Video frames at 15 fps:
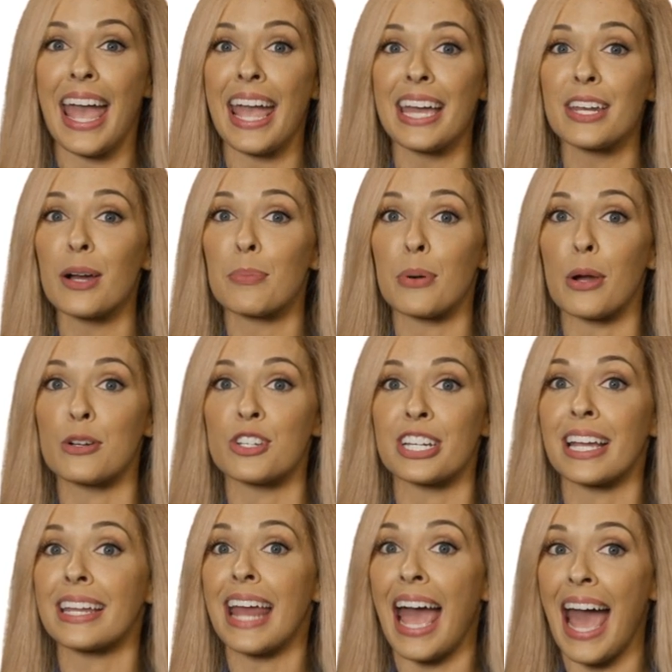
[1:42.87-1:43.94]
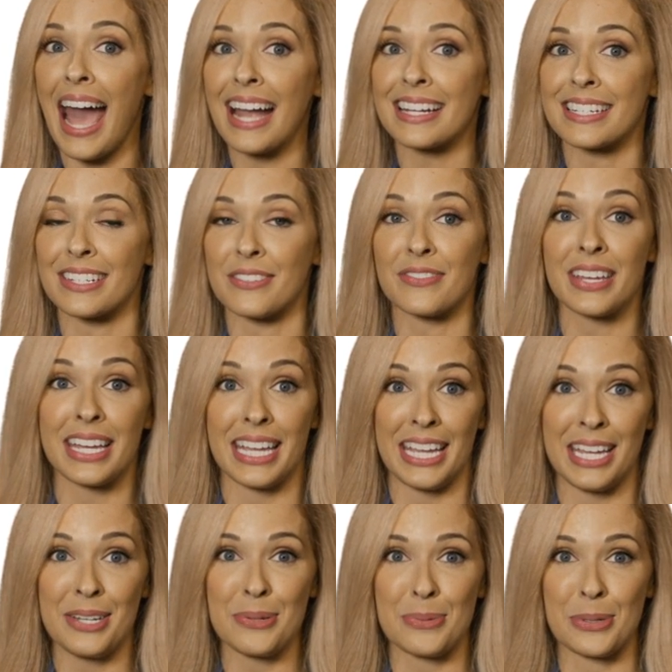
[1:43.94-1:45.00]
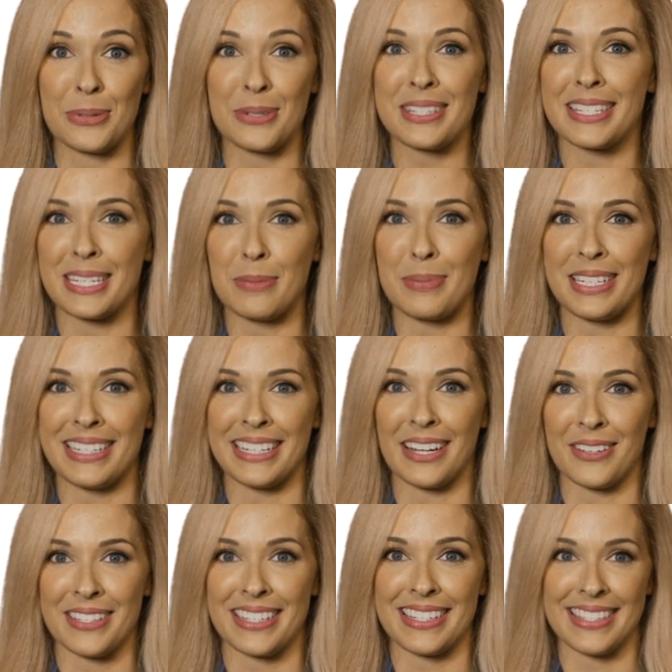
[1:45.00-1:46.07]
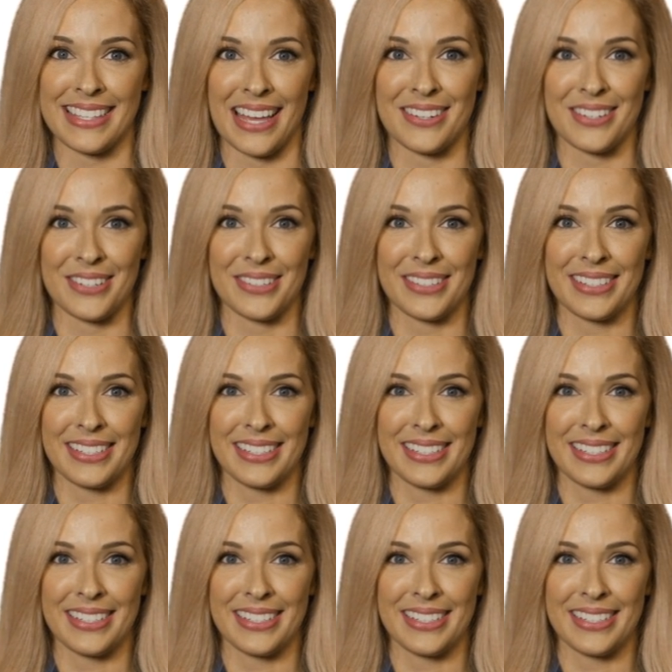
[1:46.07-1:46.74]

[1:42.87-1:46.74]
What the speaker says: and approaching an active en route CPDLC center.